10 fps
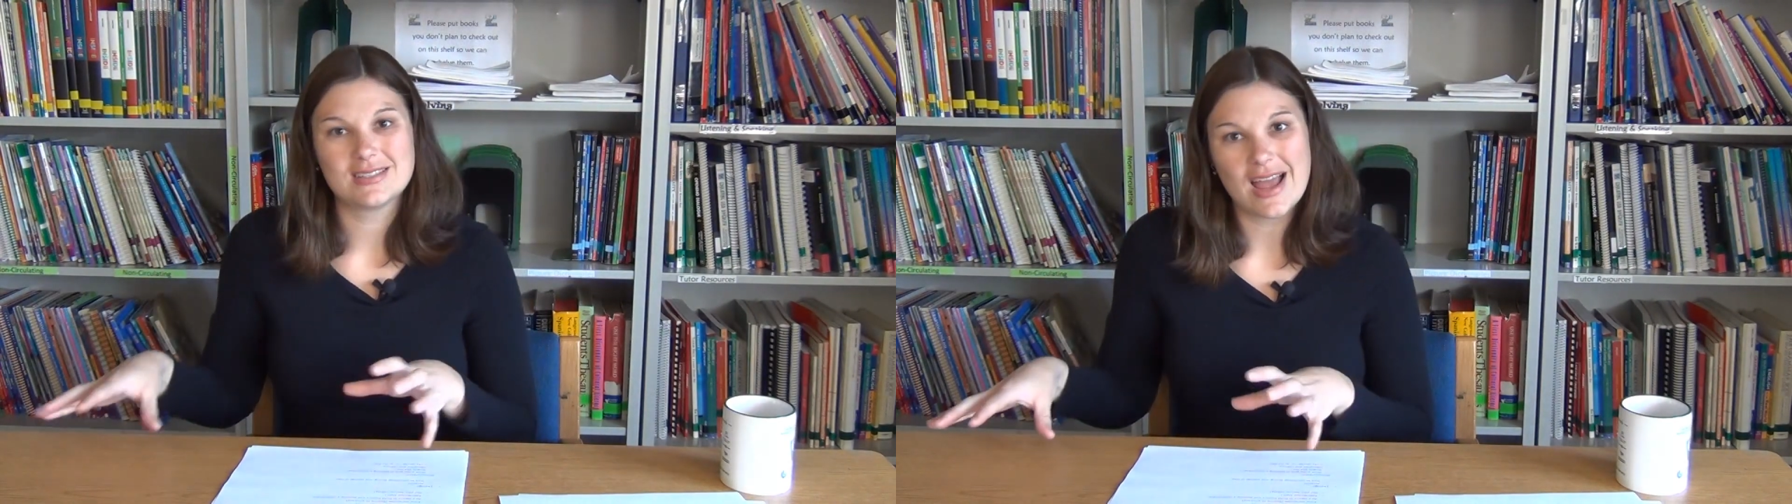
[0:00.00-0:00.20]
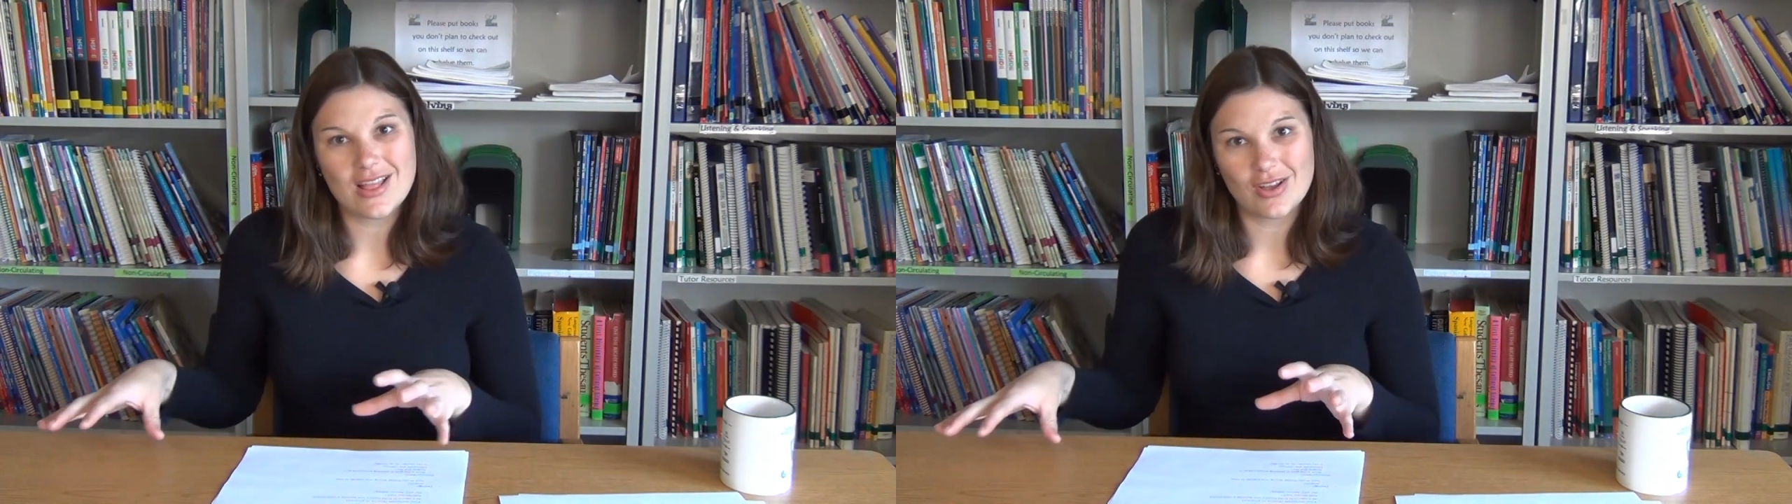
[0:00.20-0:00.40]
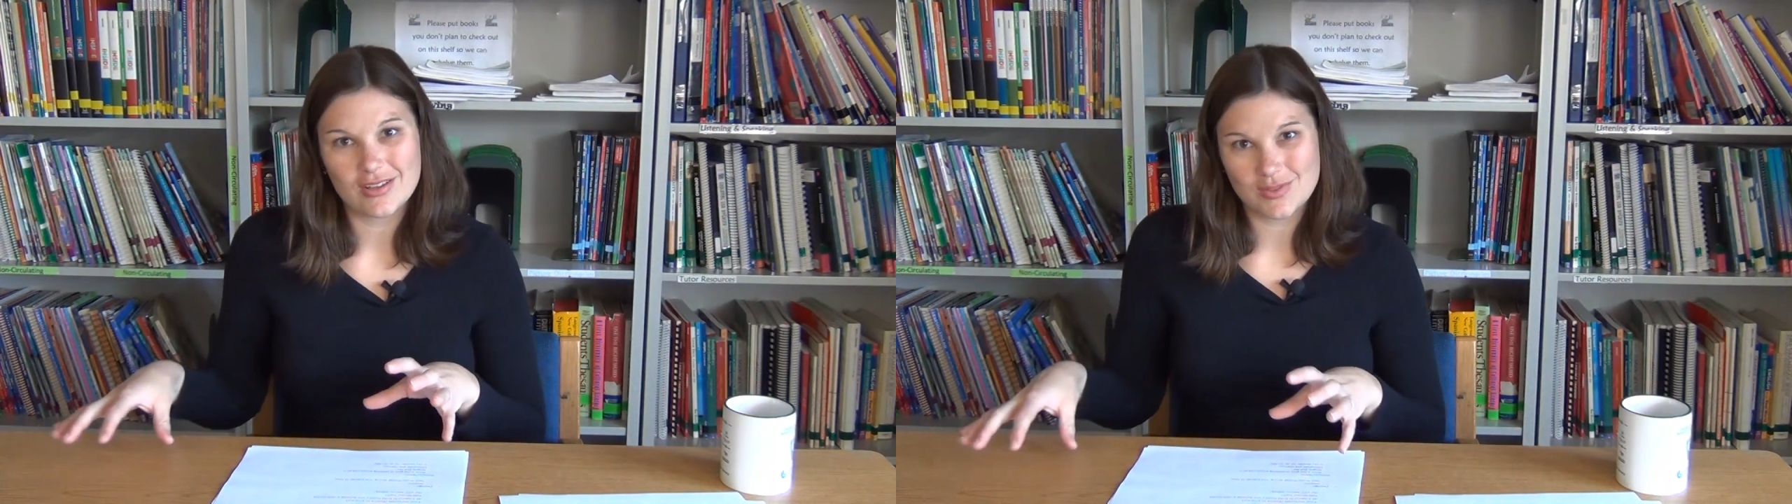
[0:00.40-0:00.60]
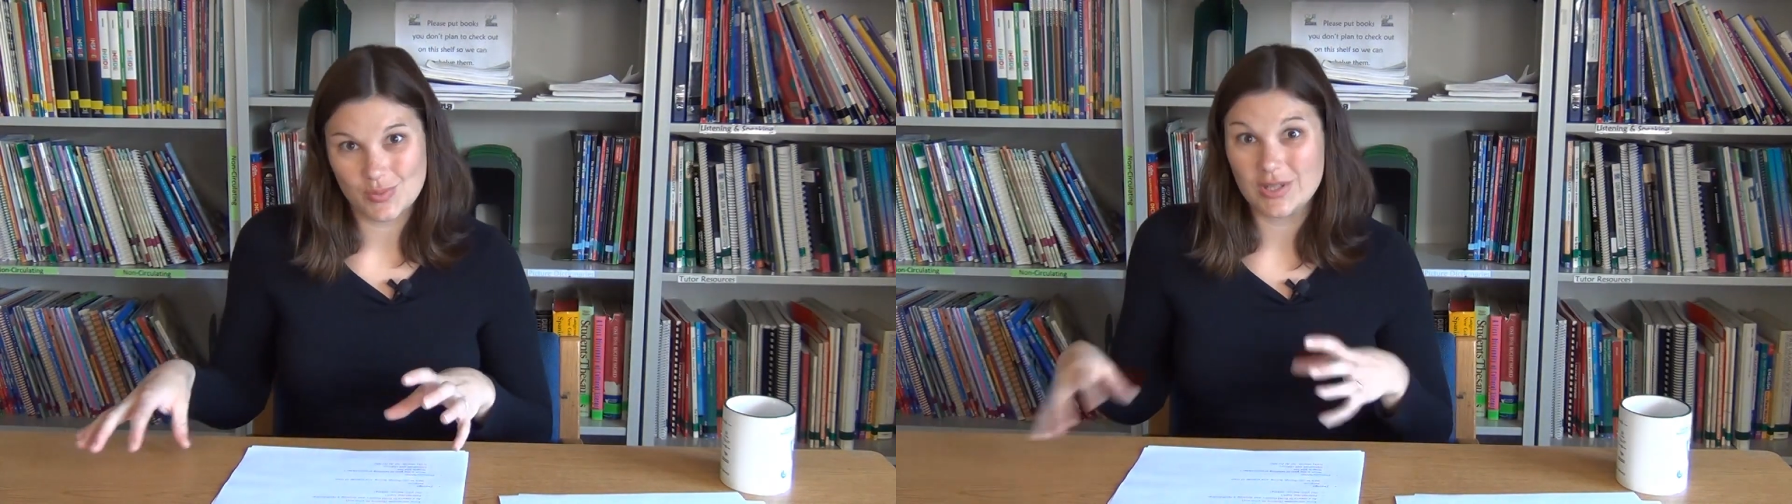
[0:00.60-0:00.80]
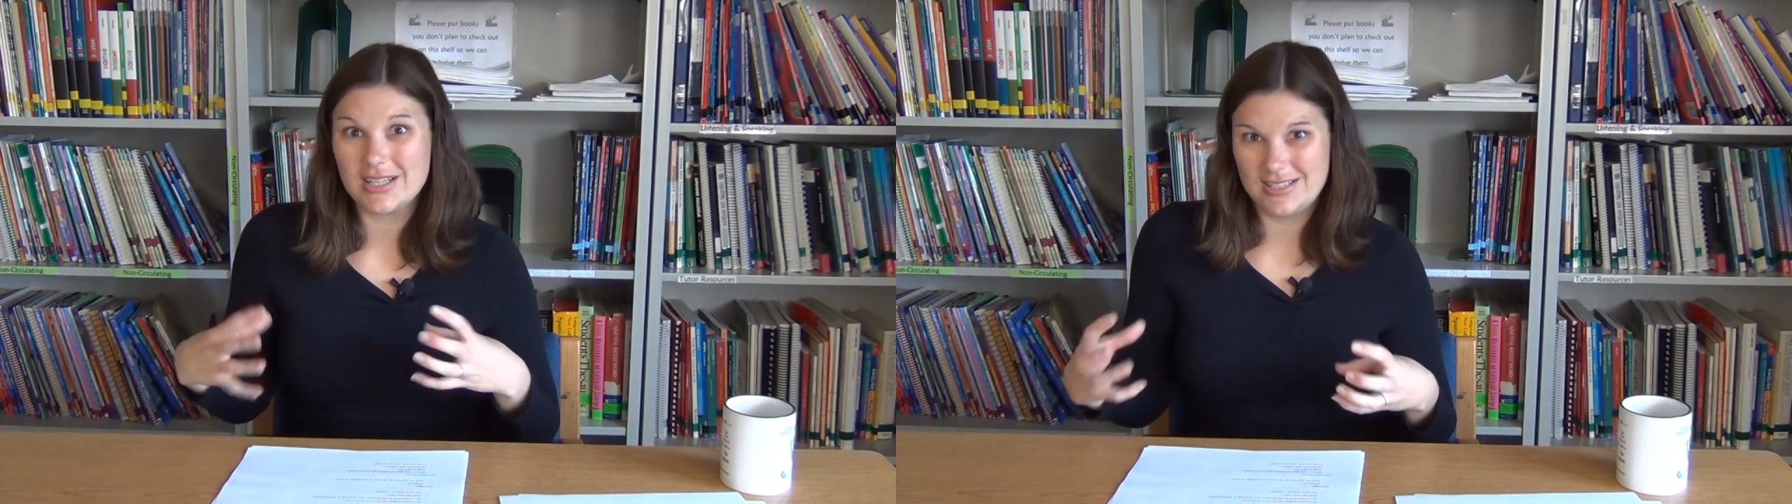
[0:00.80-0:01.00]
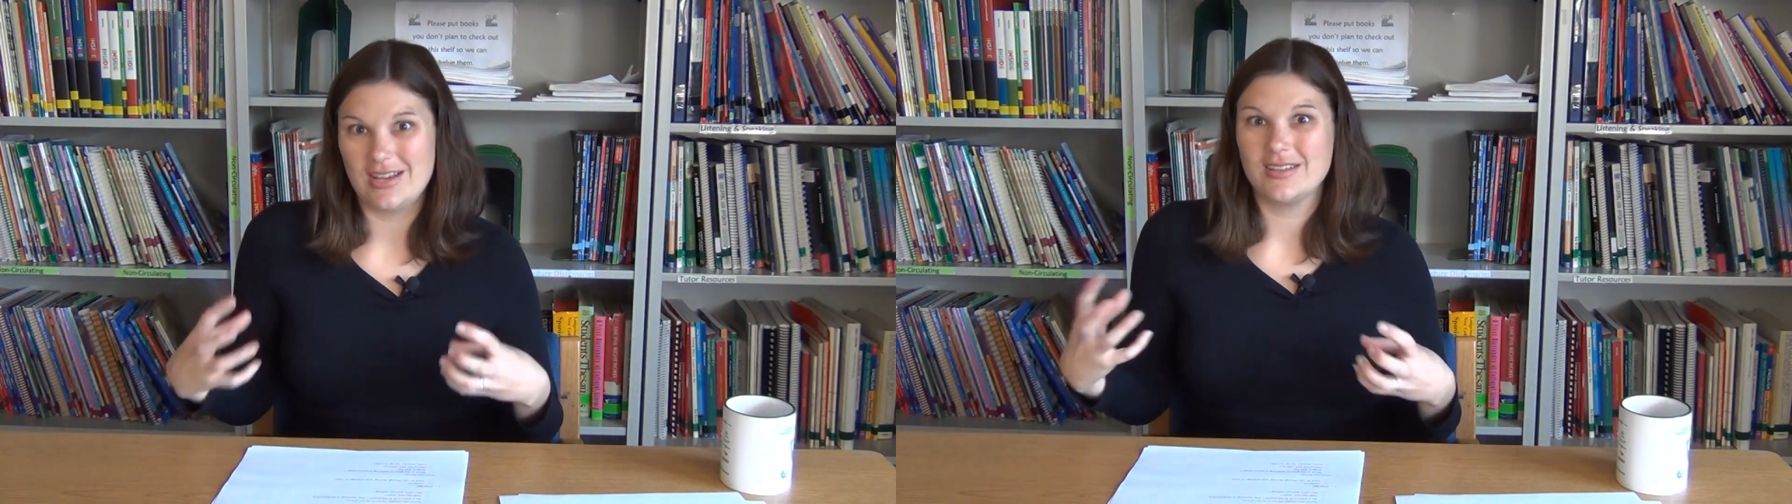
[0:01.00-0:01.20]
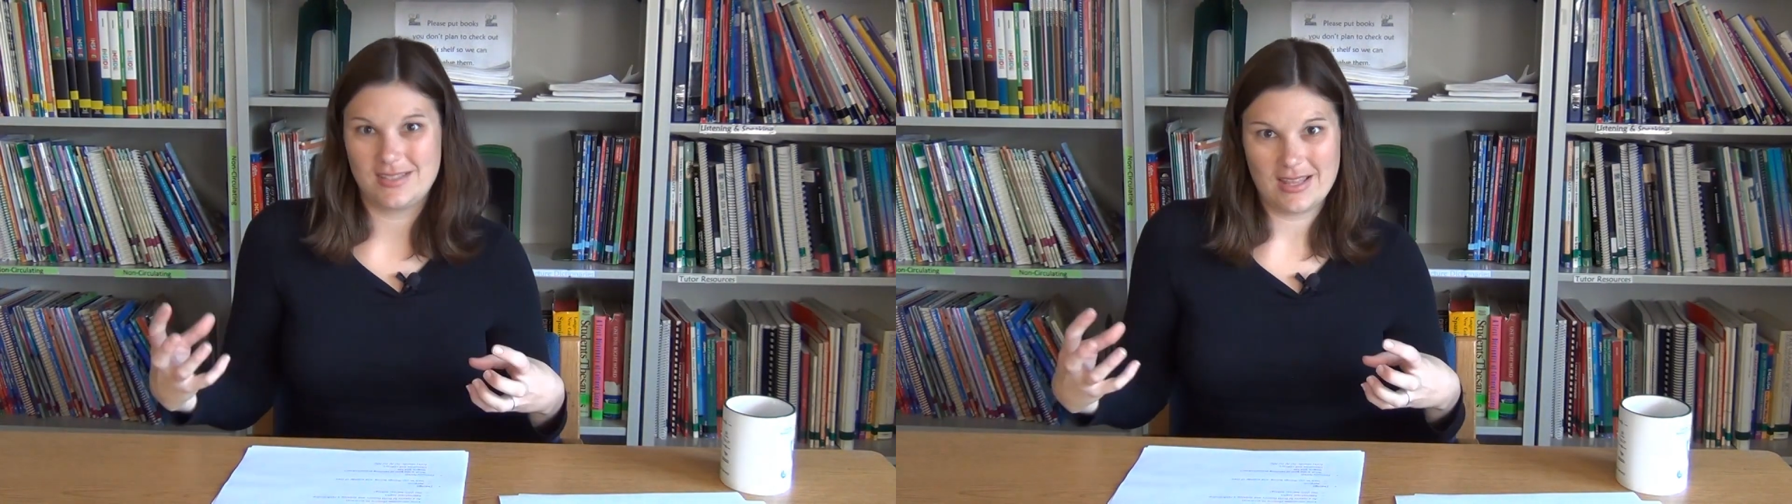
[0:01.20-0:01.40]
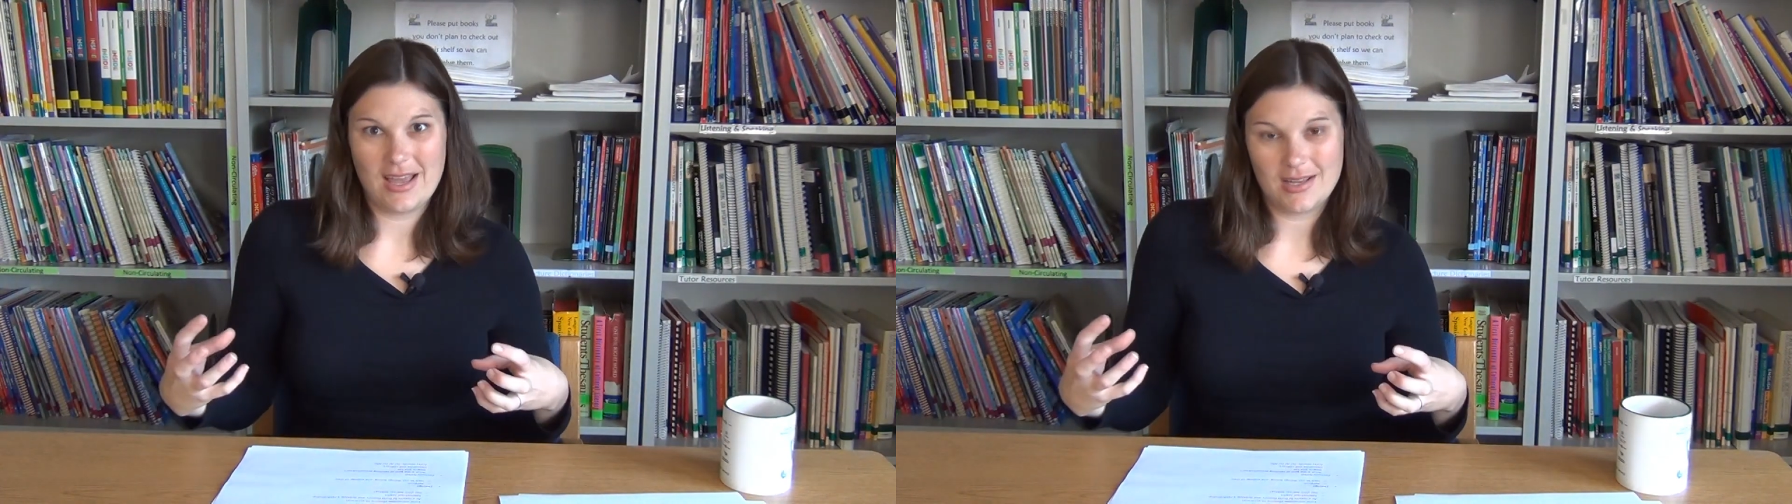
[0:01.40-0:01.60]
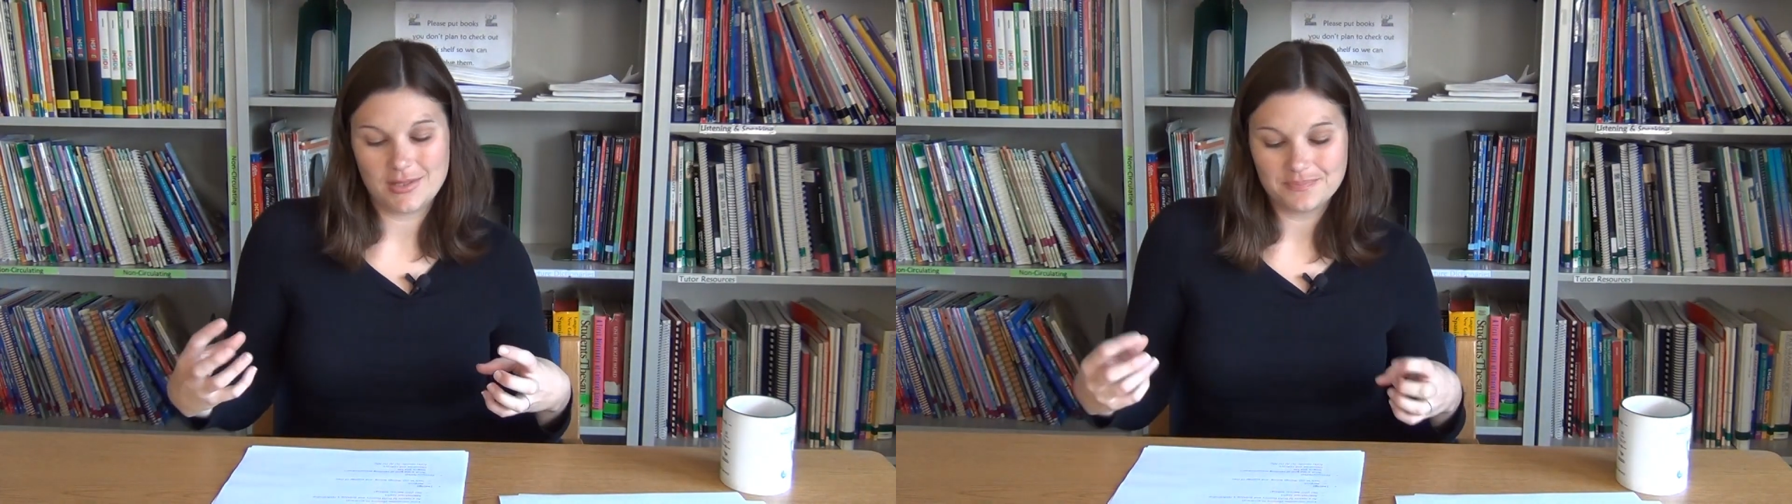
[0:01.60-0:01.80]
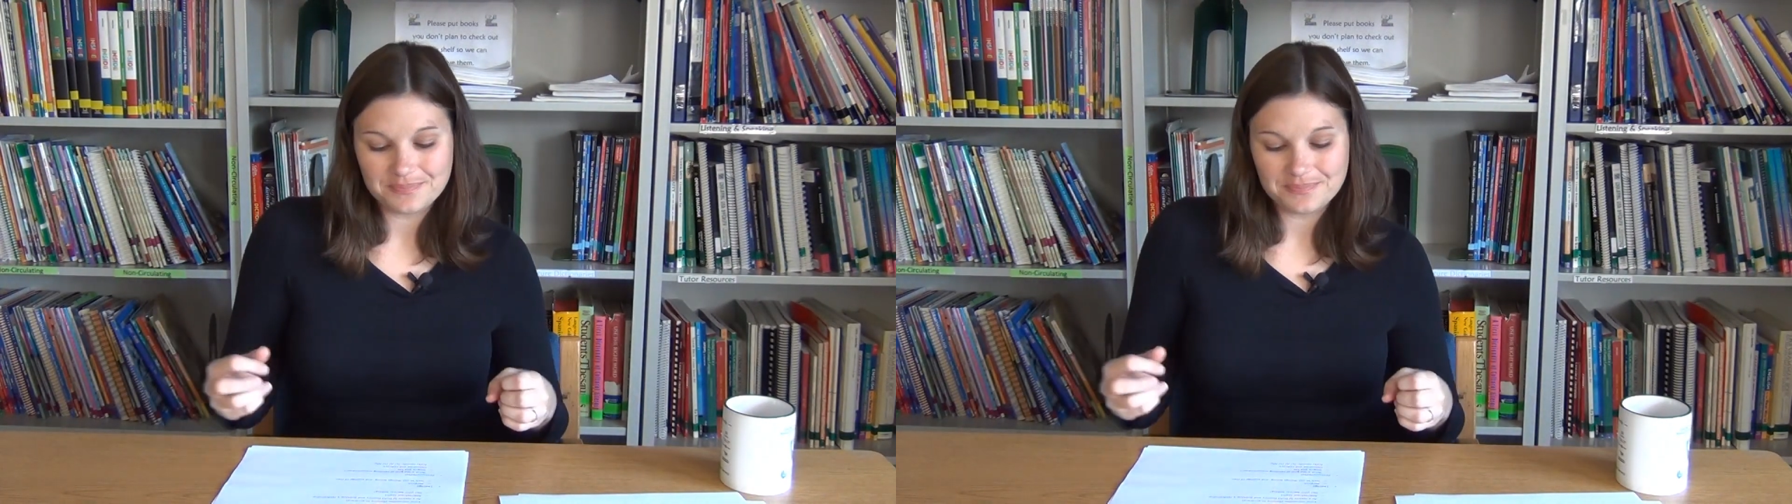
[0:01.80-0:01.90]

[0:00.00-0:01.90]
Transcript: dialogues really does that.